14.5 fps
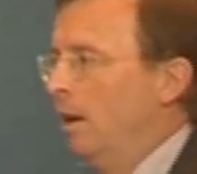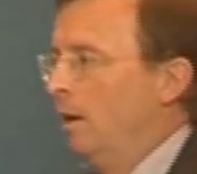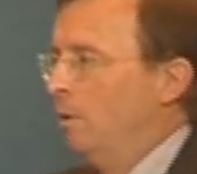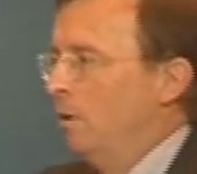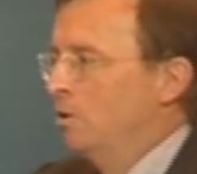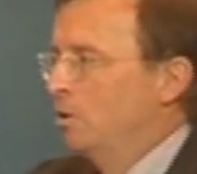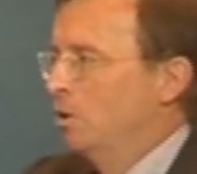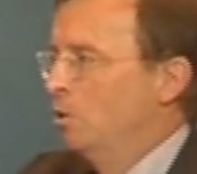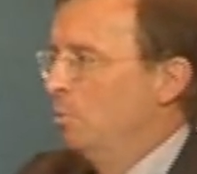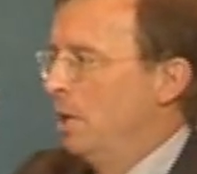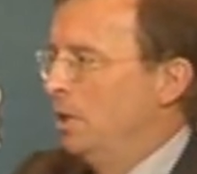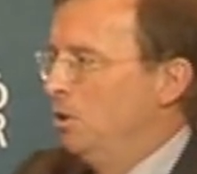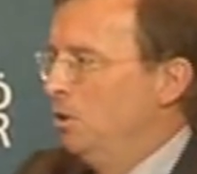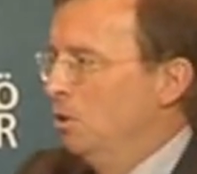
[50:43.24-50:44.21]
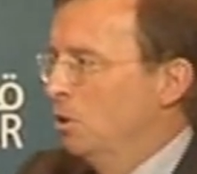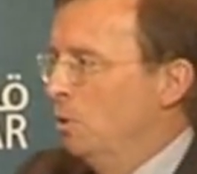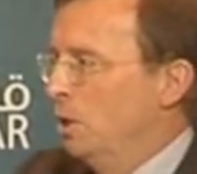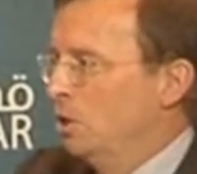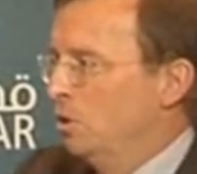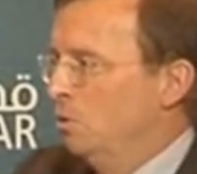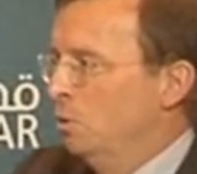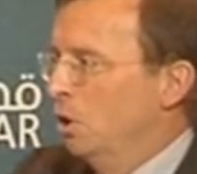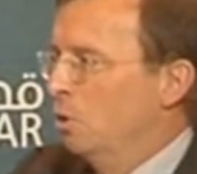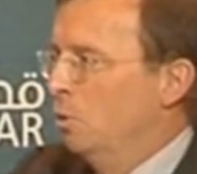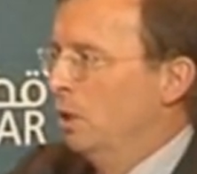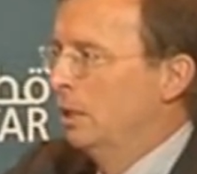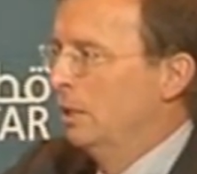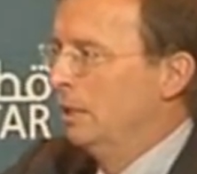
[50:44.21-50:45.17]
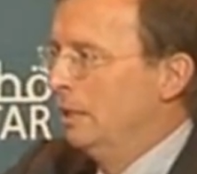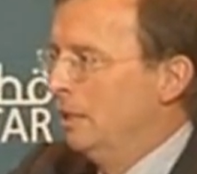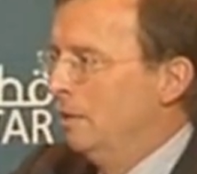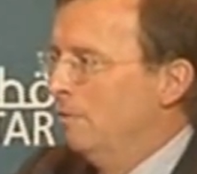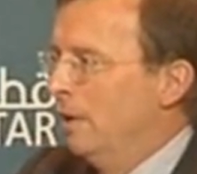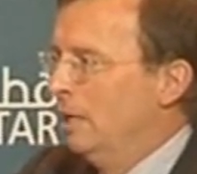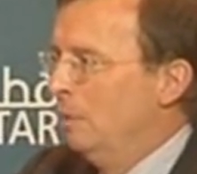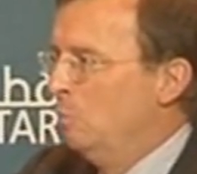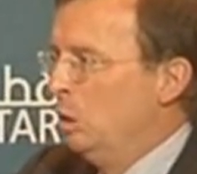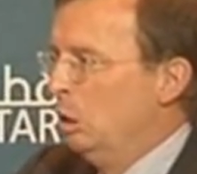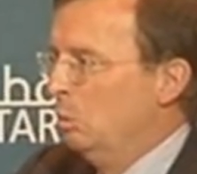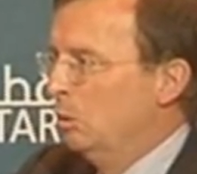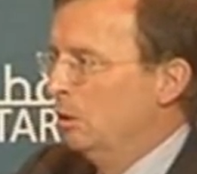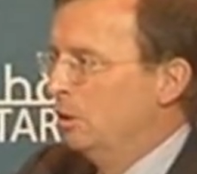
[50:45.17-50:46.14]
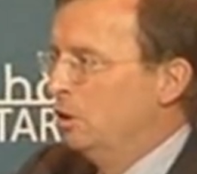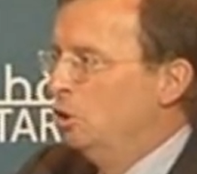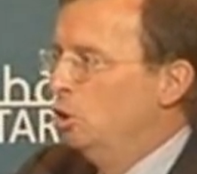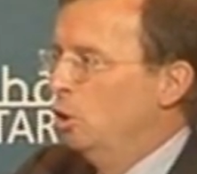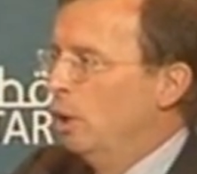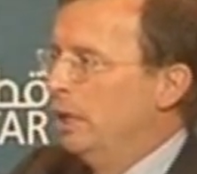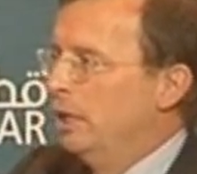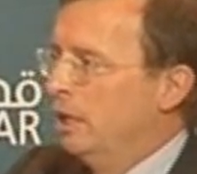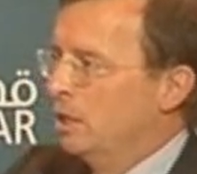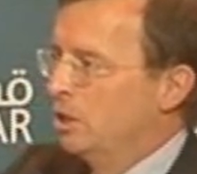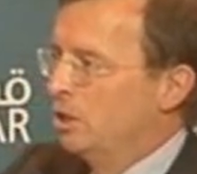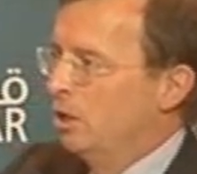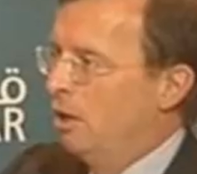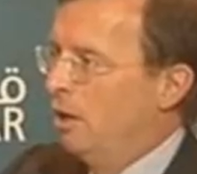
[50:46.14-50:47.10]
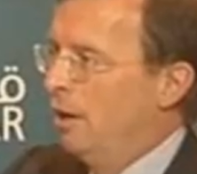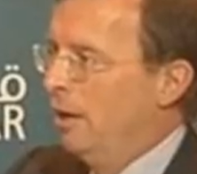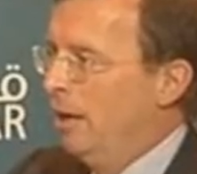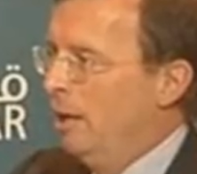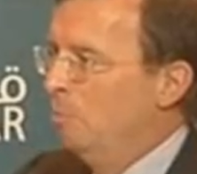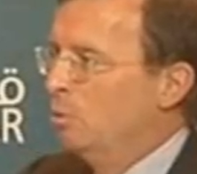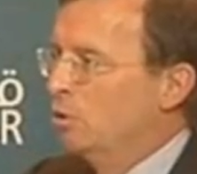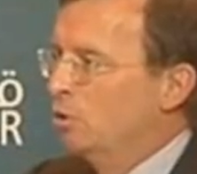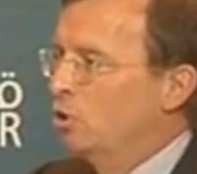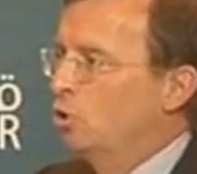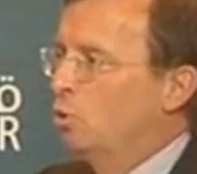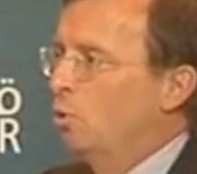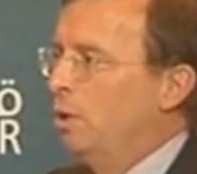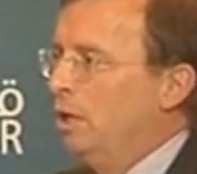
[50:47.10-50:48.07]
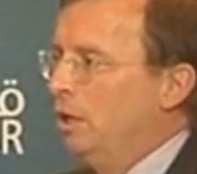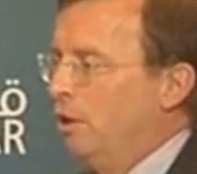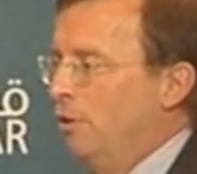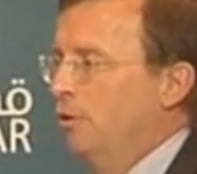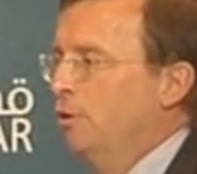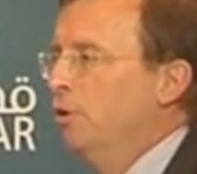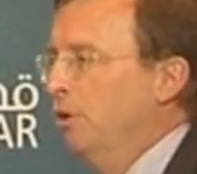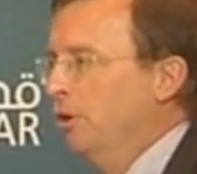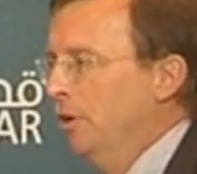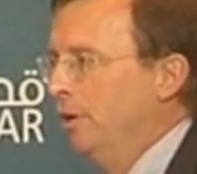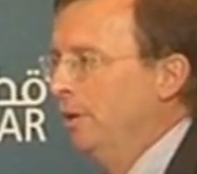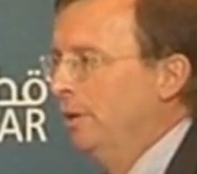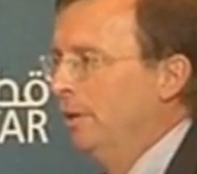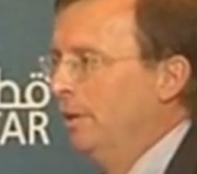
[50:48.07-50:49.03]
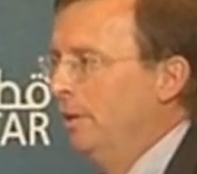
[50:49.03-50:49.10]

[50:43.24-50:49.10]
I was going to go back to your question real quickly and invite people to join us on April 23rd.